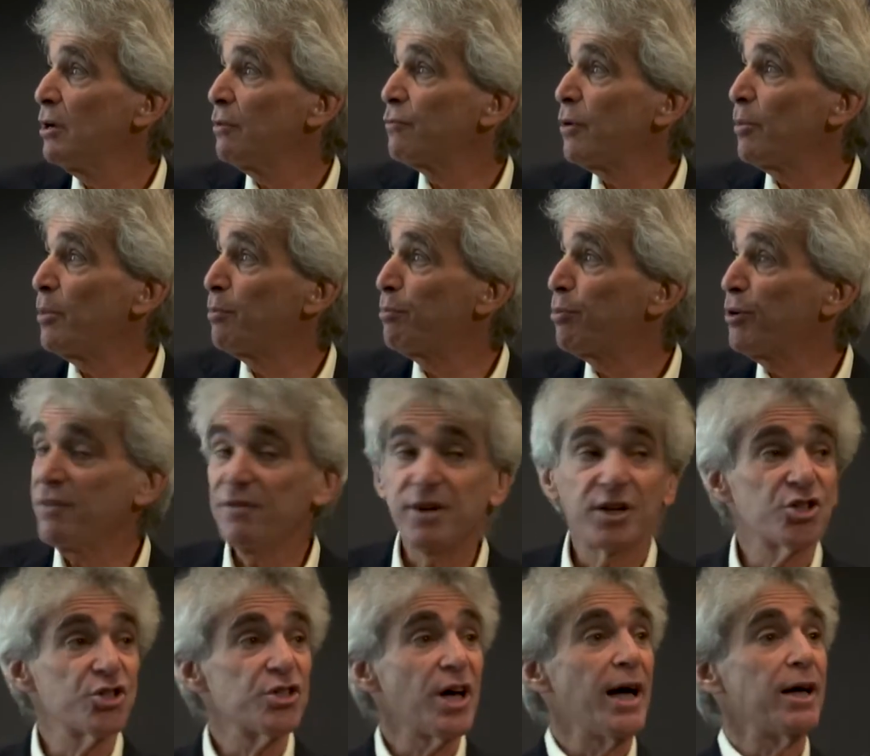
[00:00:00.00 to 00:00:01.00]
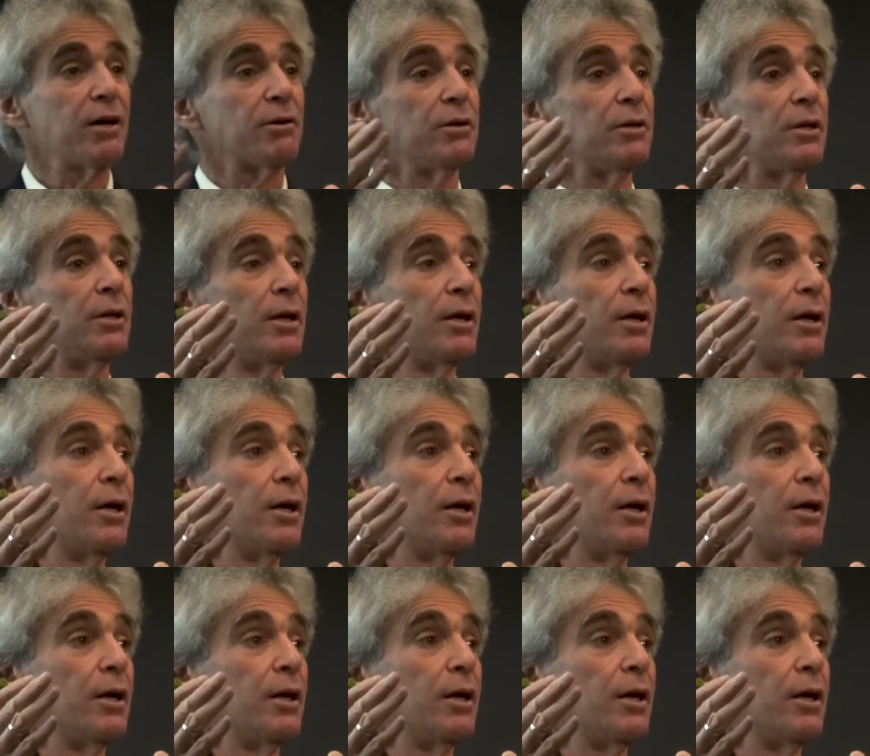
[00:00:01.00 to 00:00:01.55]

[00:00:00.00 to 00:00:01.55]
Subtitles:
from the previous cycle,